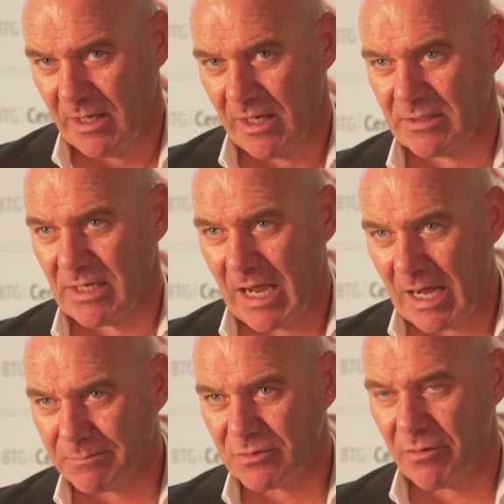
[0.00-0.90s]
and
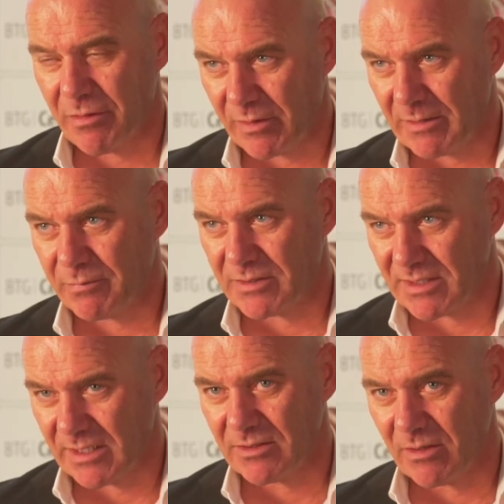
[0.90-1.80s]
up to
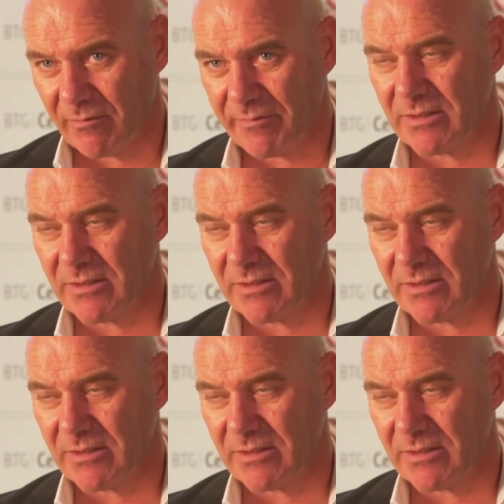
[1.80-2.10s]
3% of